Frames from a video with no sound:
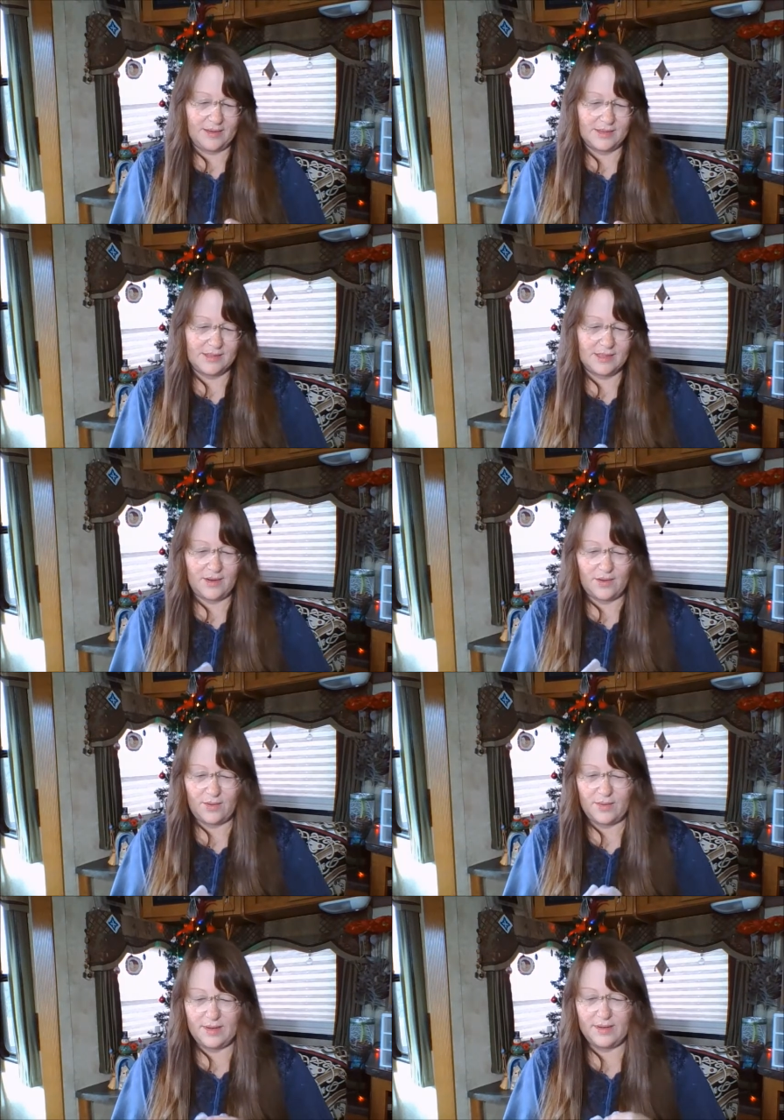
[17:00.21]

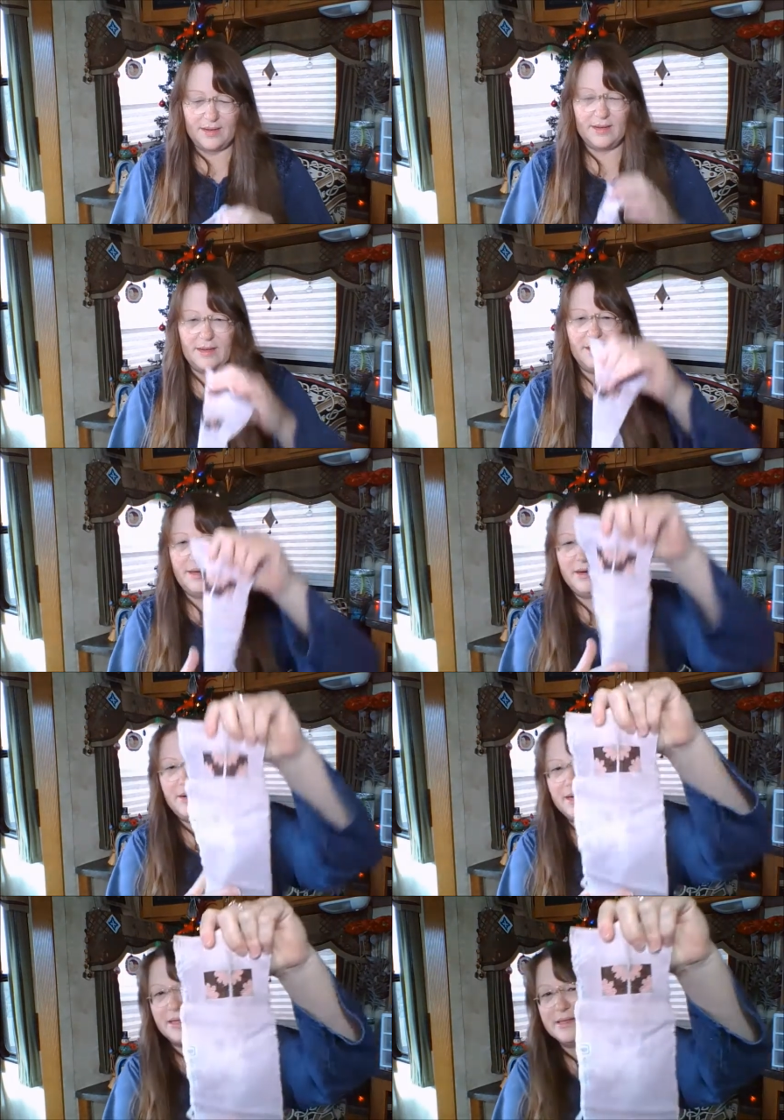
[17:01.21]
So here
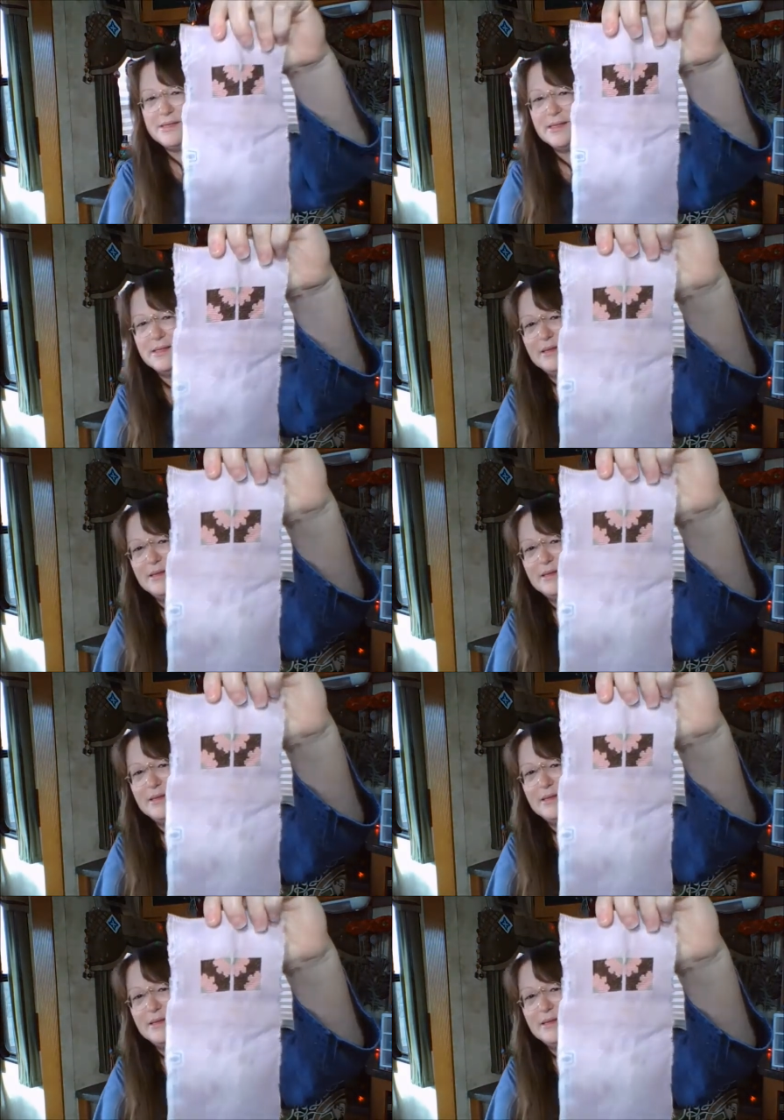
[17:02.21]
it is.